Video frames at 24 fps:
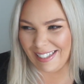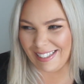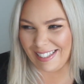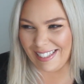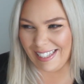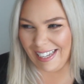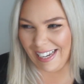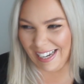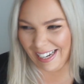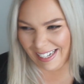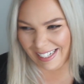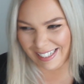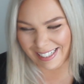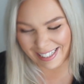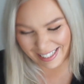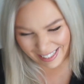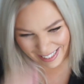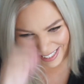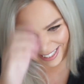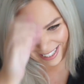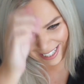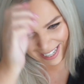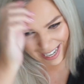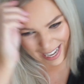seat
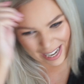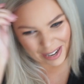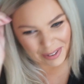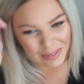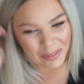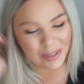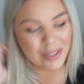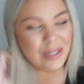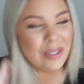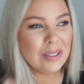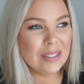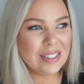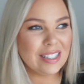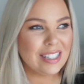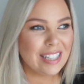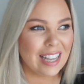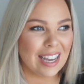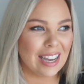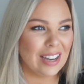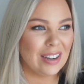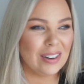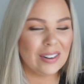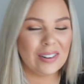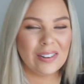and it was on
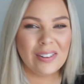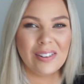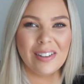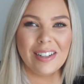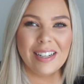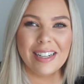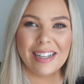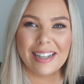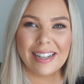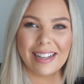sale.